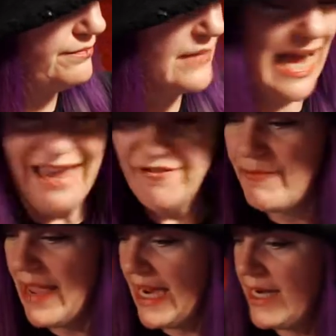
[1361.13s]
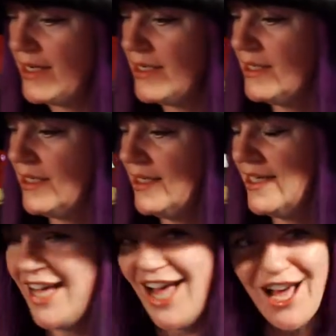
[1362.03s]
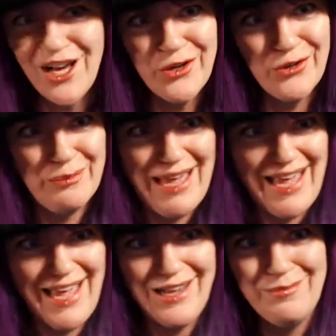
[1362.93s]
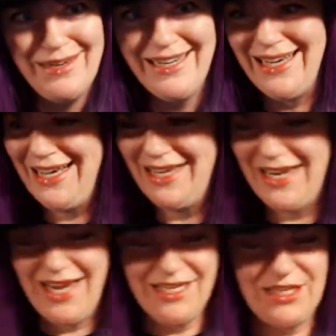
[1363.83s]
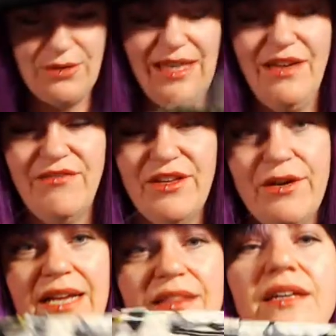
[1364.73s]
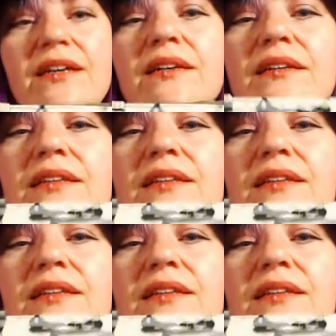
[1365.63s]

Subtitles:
I've made a cool bag. Oh my god! So I love the